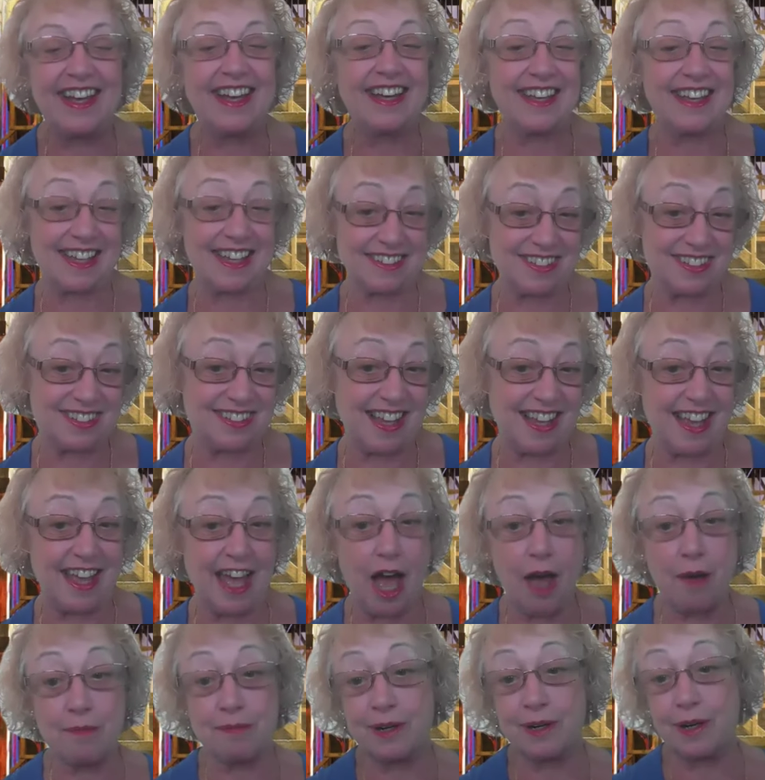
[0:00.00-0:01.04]
Yes, I
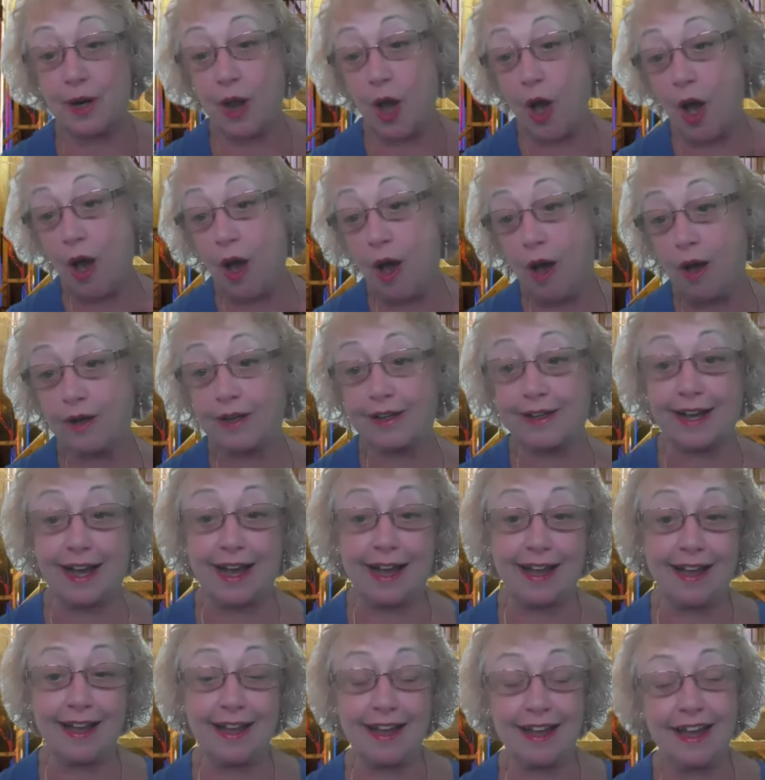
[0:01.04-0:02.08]
am
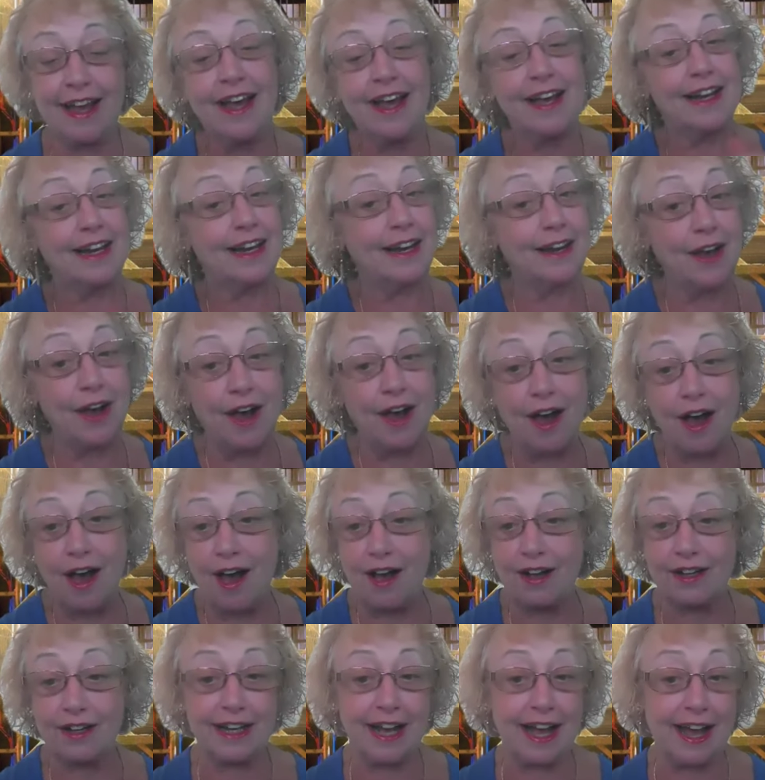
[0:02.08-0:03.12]
loca,
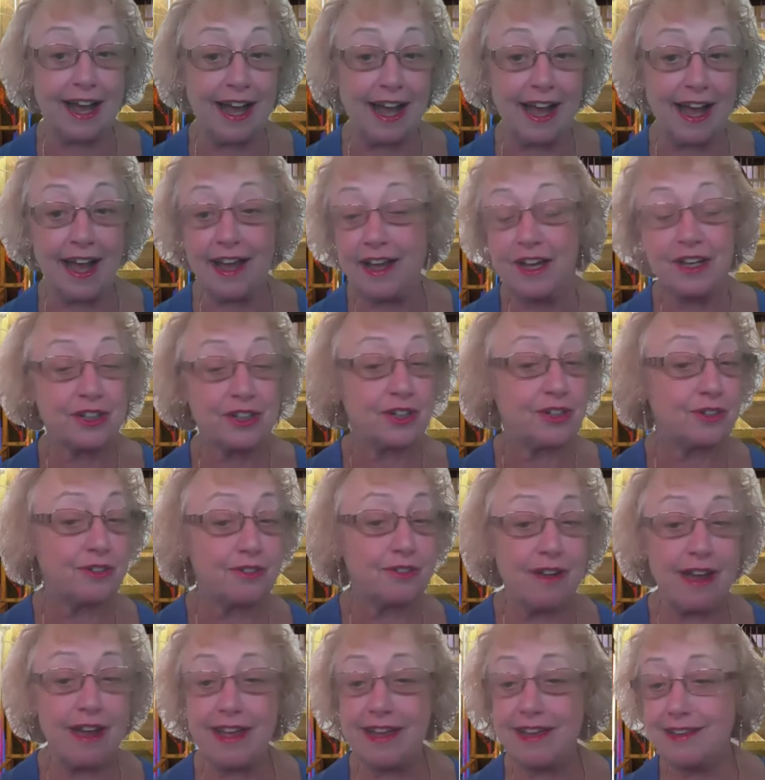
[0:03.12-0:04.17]
loca,
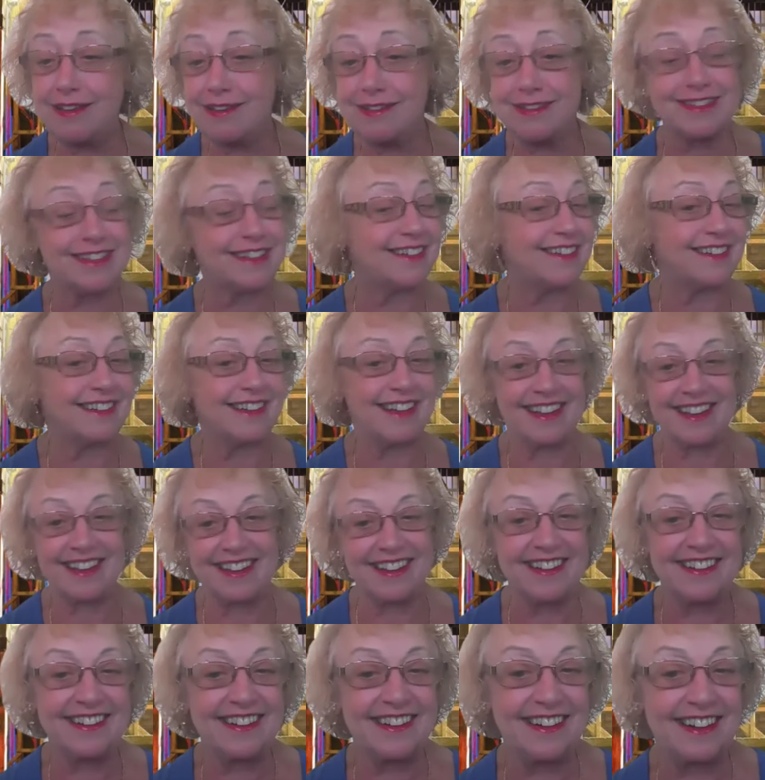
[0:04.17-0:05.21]
crazy
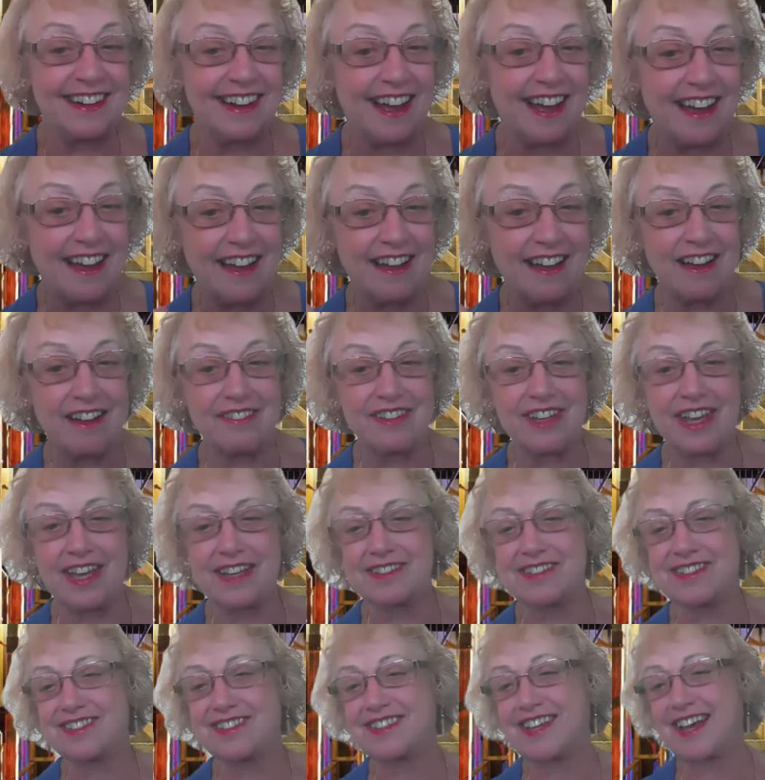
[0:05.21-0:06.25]
in love.
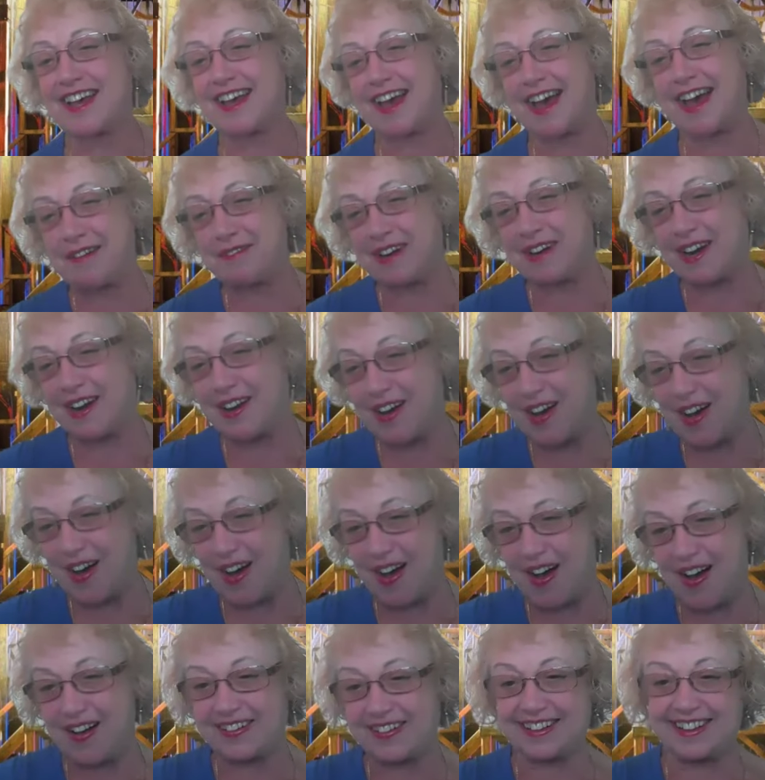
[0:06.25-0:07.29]
Yes, I am
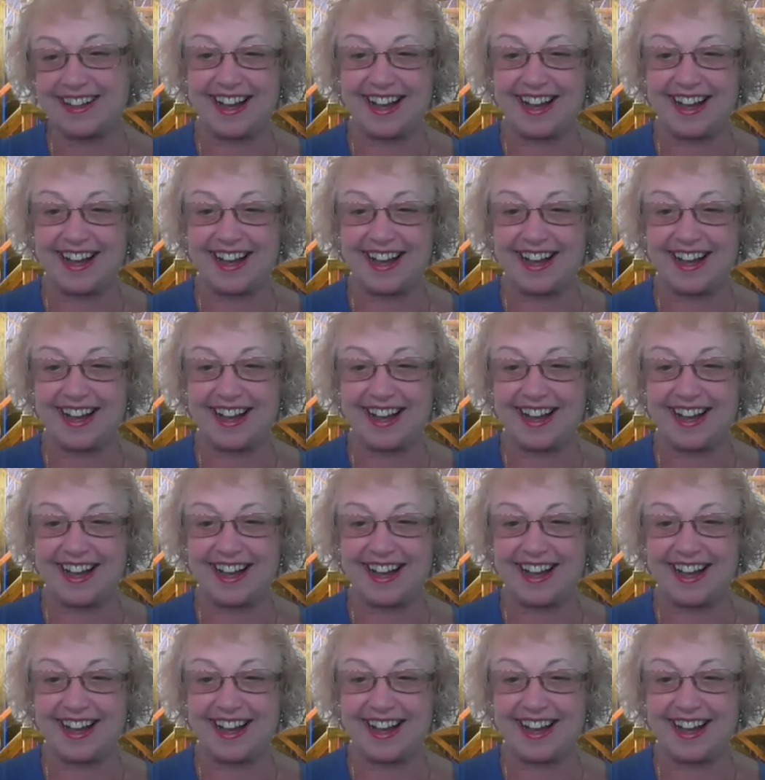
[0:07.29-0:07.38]
loca,